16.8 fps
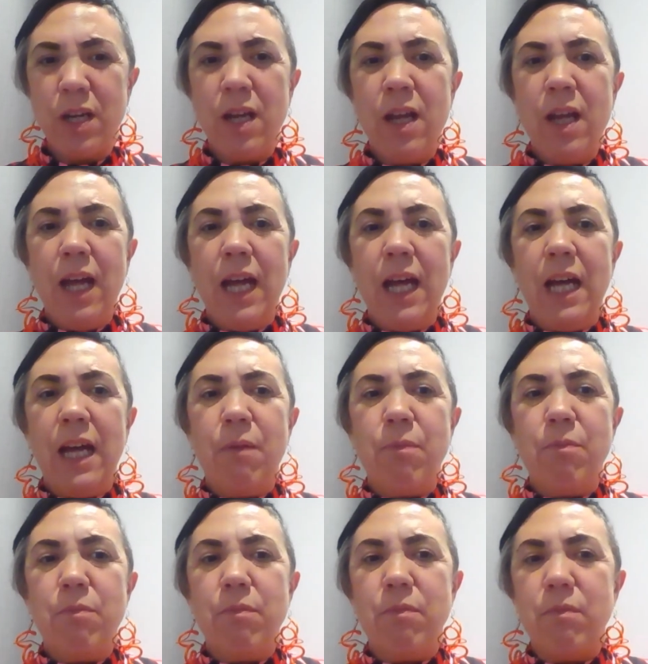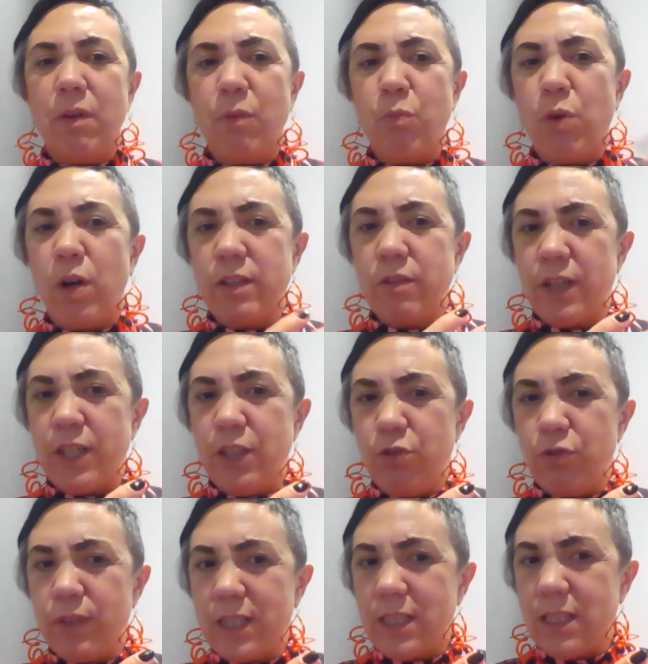a wide range of
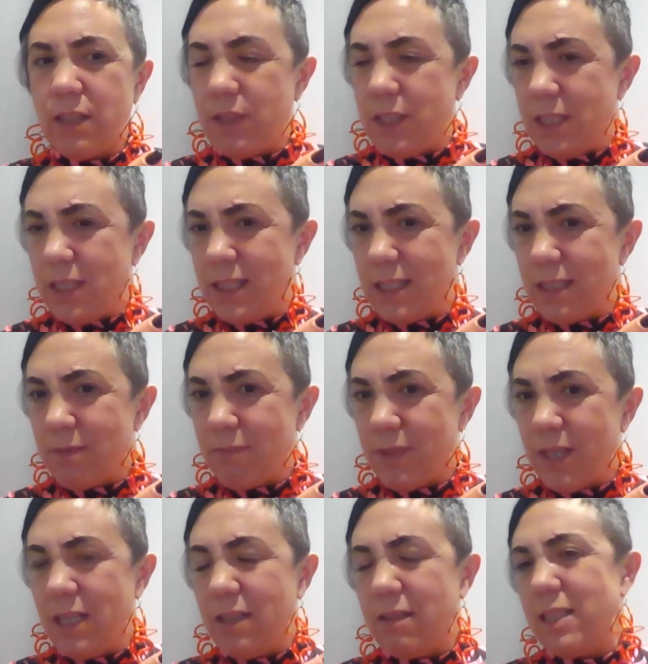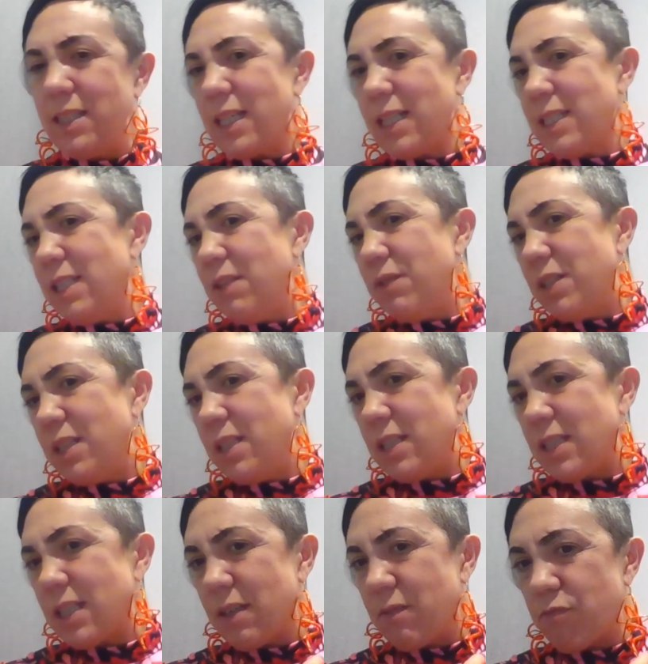activities. And these activities
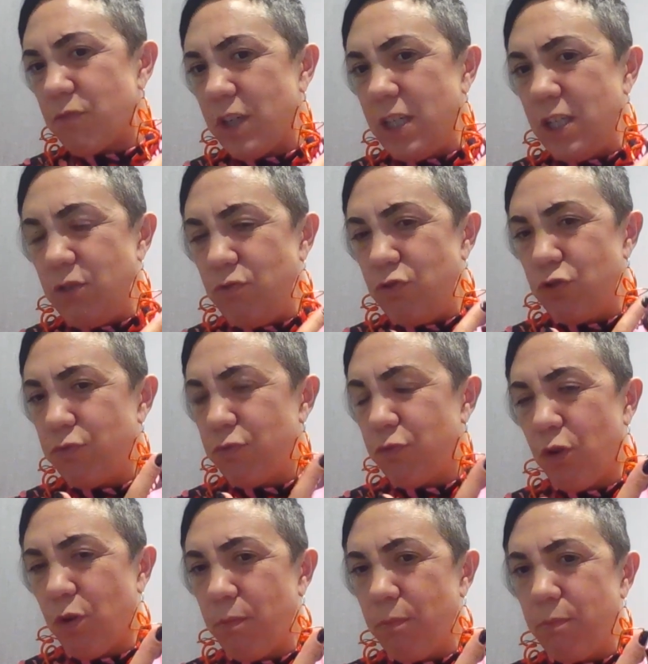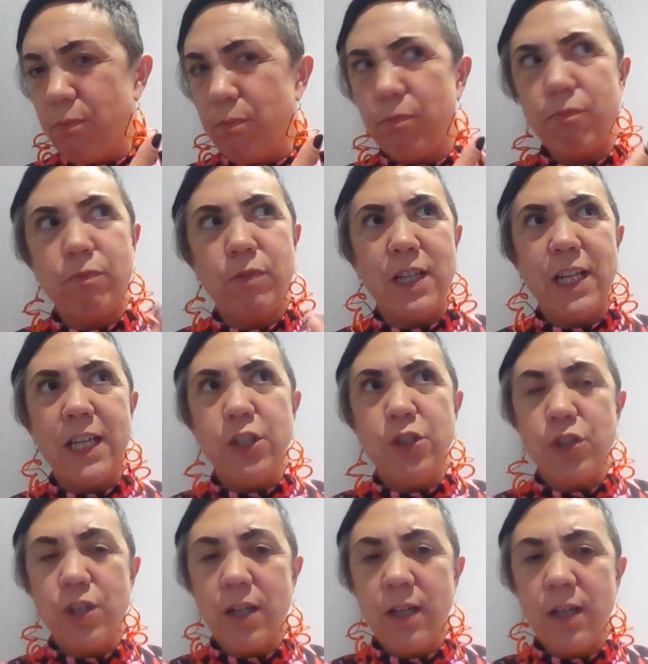can range from
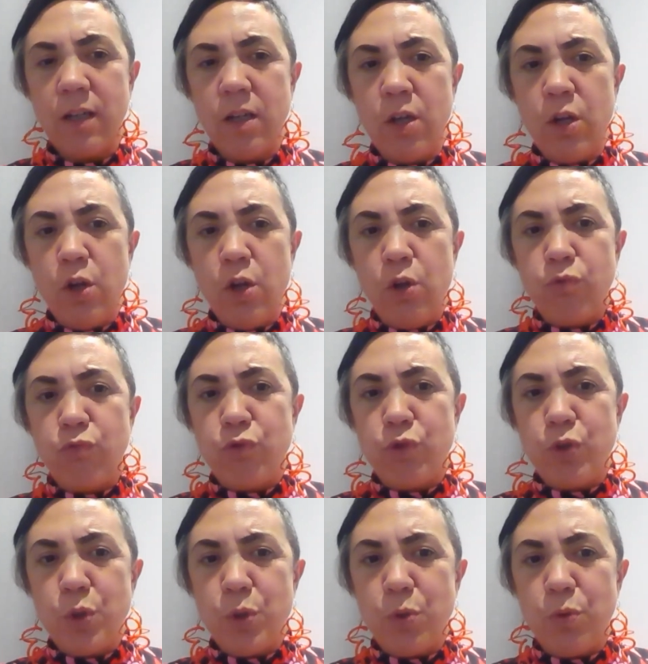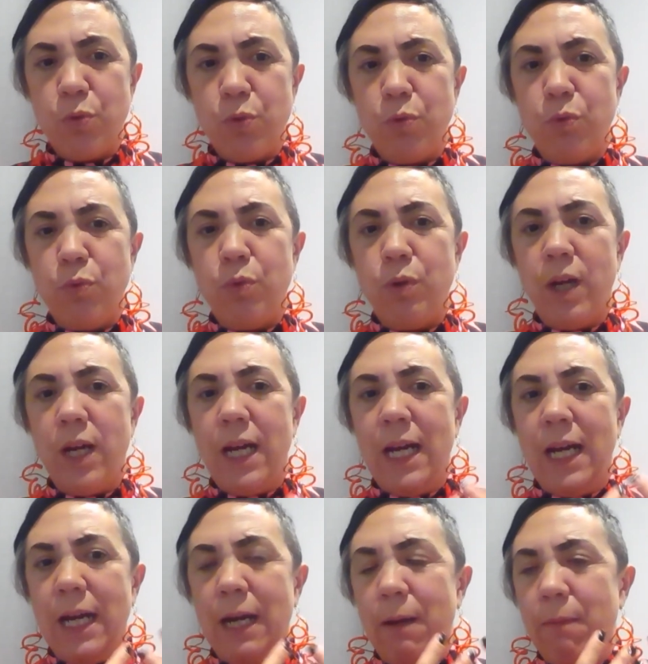leisure to
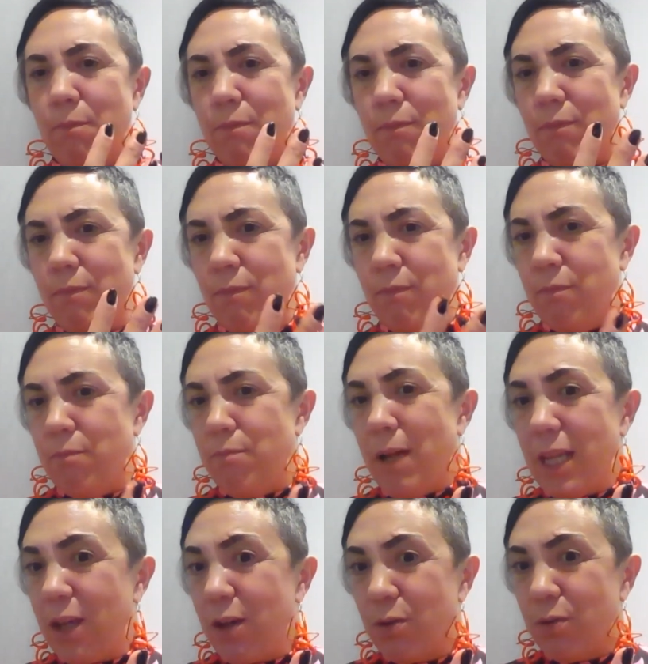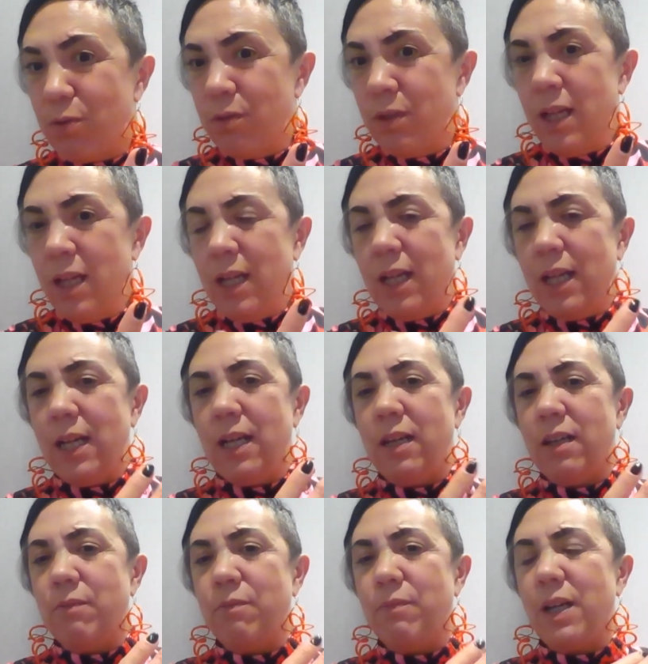medical.
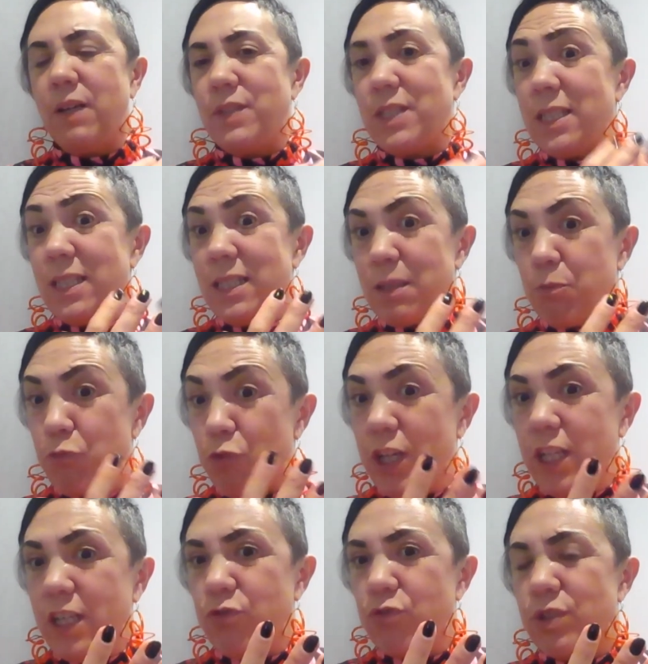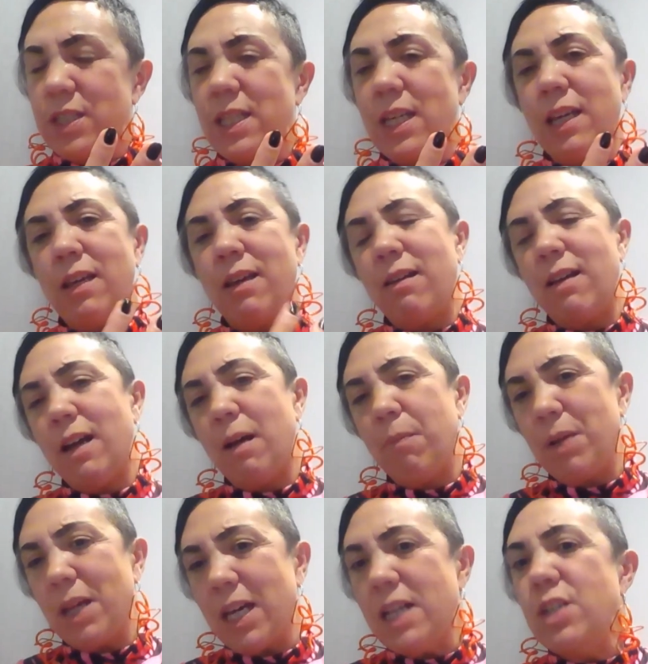I've seen some really interesting
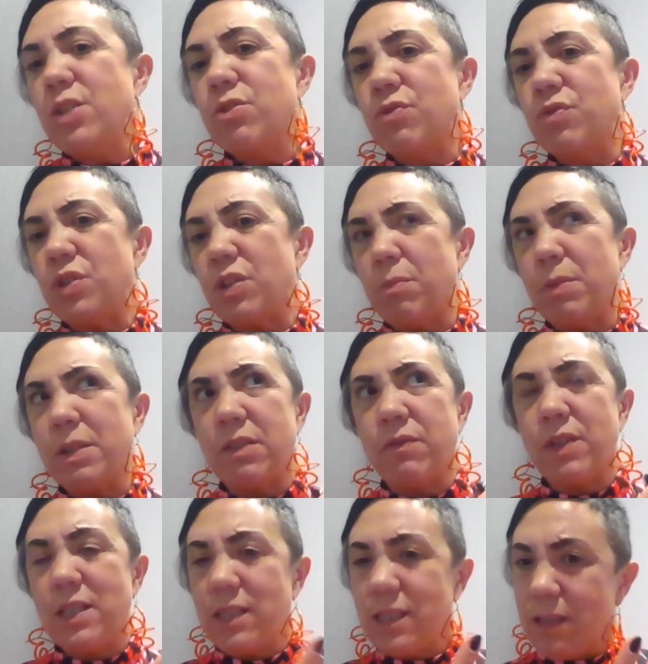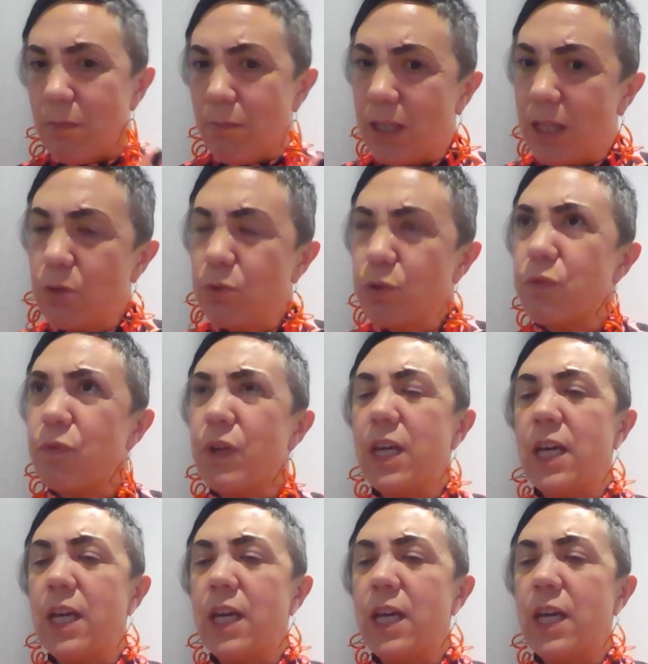applications of the metaverse in the medical sphere,